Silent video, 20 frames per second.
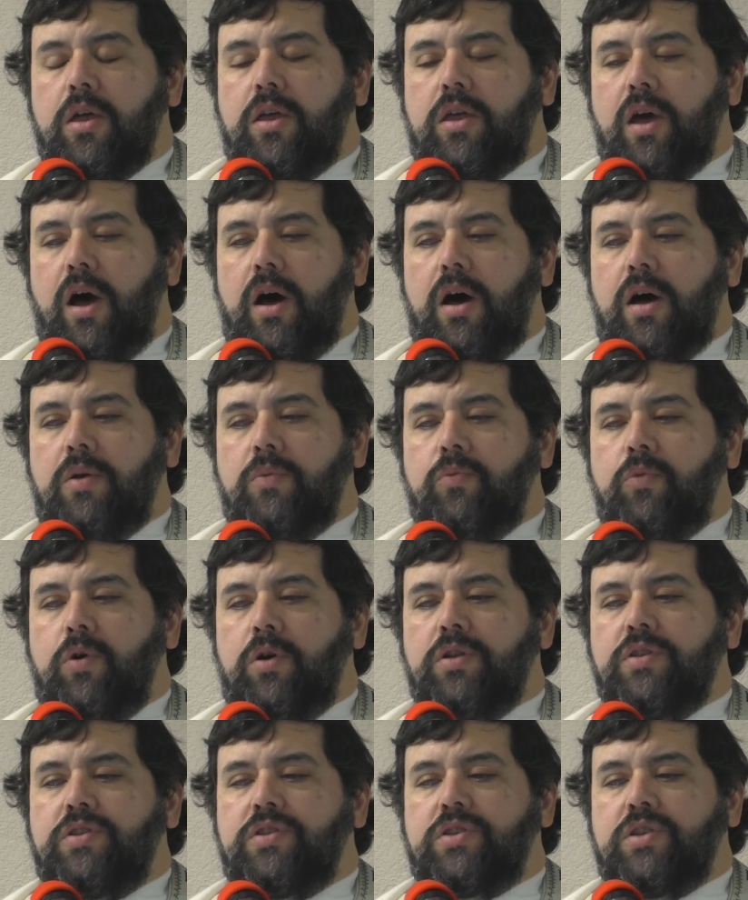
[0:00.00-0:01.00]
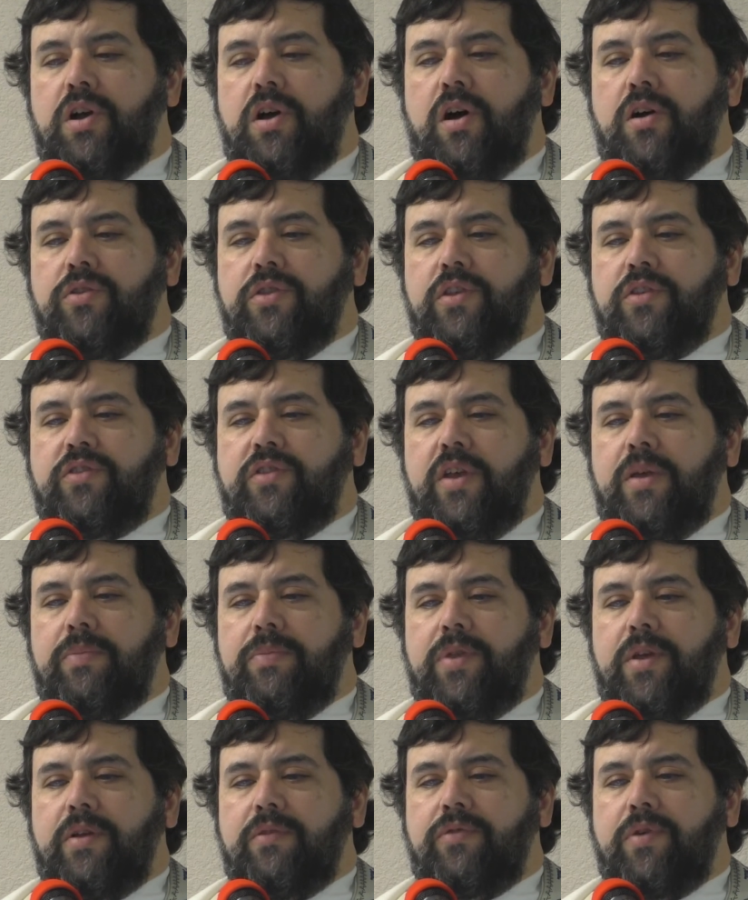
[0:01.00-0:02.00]
God wants the same
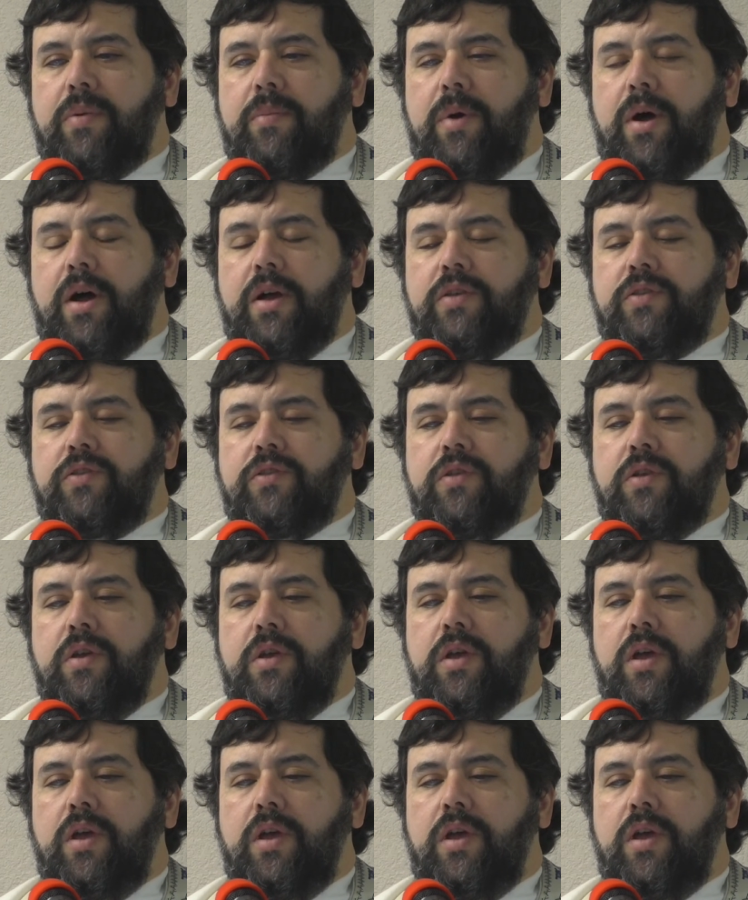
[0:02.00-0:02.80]
thing from us.